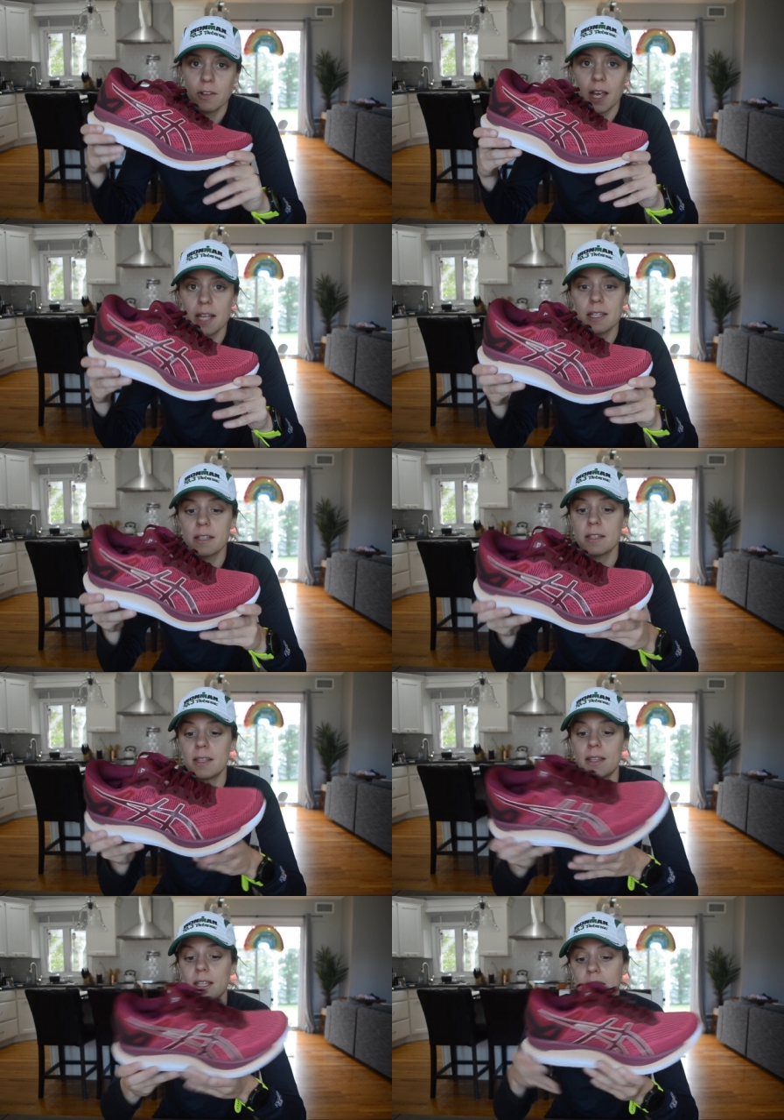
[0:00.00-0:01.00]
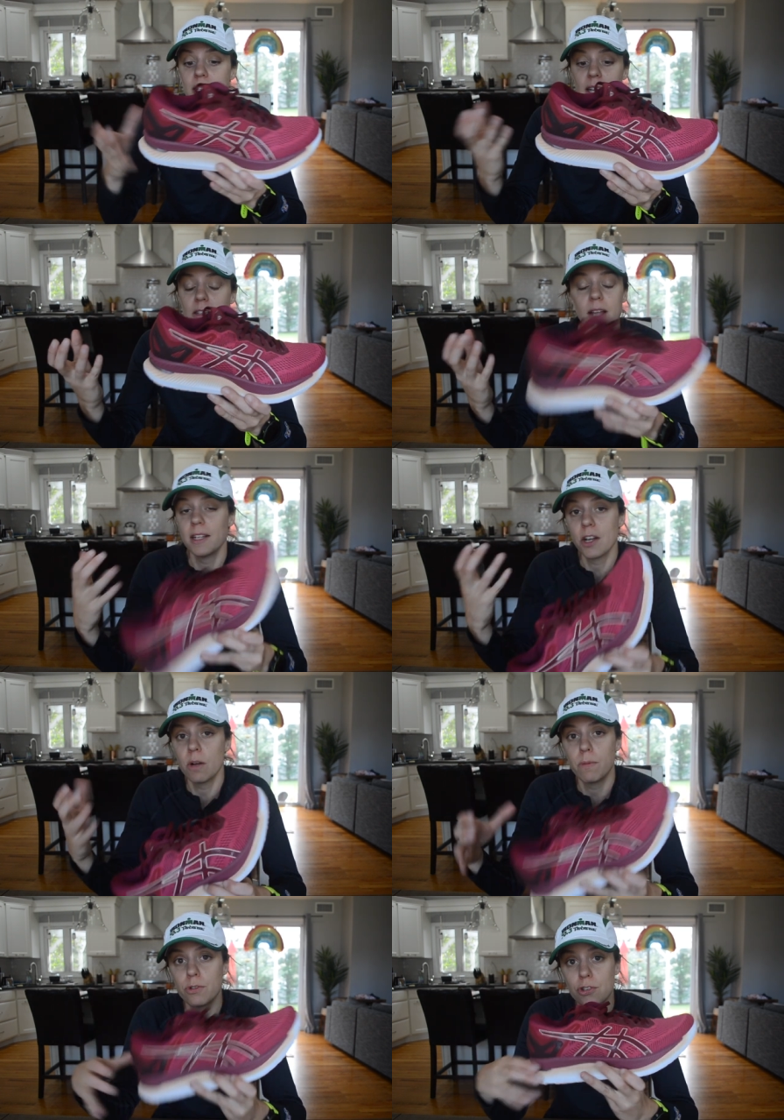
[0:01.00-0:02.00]
Asics, this is not a
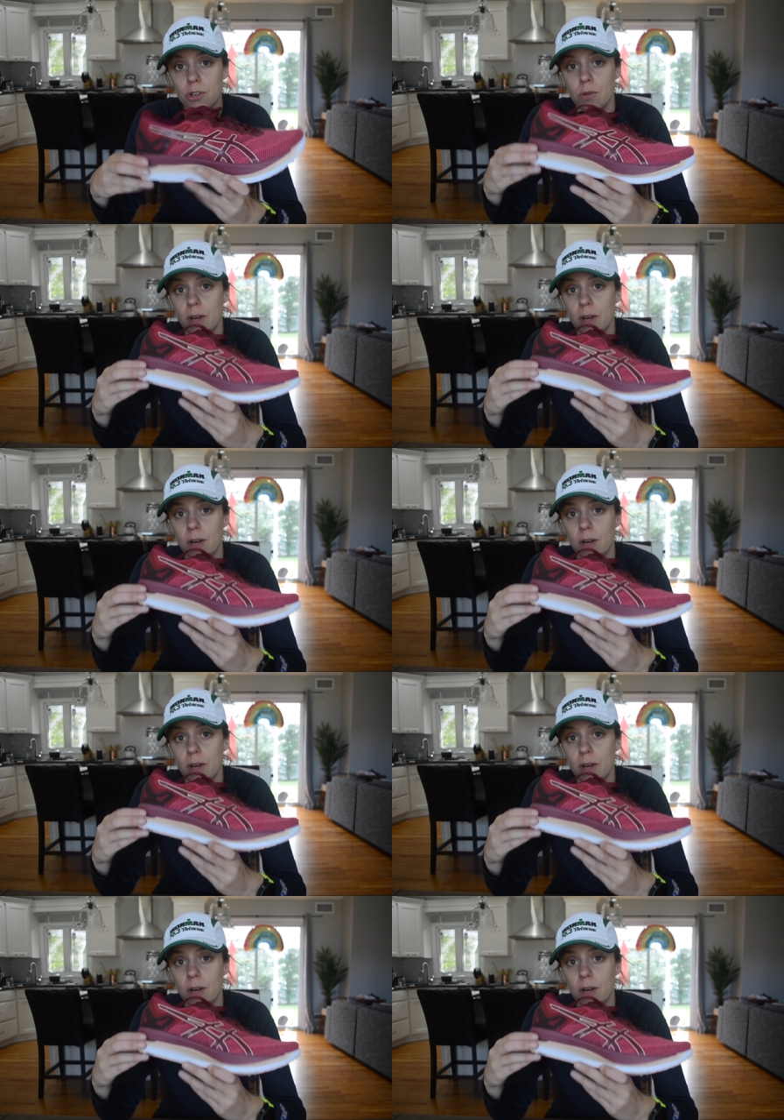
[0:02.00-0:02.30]
terrible shoe